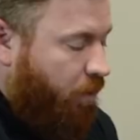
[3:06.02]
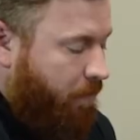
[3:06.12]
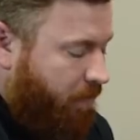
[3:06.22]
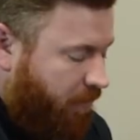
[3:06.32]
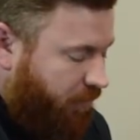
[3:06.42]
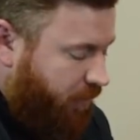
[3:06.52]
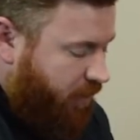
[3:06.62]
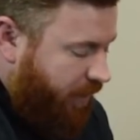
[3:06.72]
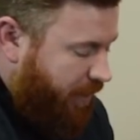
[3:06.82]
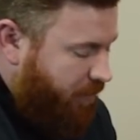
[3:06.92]
the muffler
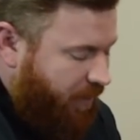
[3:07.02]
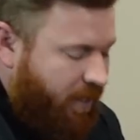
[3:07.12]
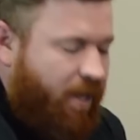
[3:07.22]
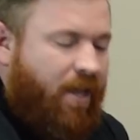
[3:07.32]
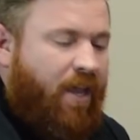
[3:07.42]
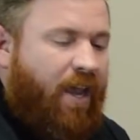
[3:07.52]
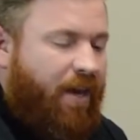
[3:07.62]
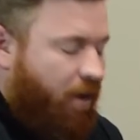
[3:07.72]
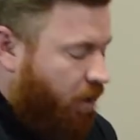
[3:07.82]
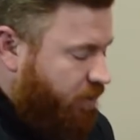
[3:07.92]
clamp.
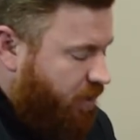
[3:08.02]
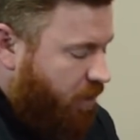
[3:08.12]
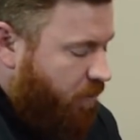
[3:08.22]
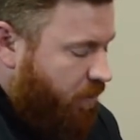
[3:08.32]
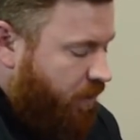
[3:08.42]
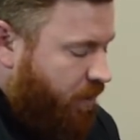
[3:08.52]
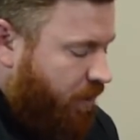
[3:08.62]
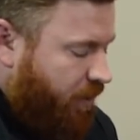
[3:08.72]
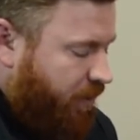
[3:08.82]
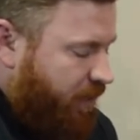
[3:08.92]
And also,
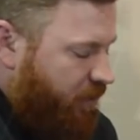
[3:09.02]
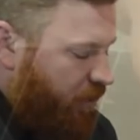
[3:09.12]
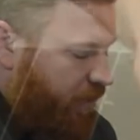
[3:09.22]
these are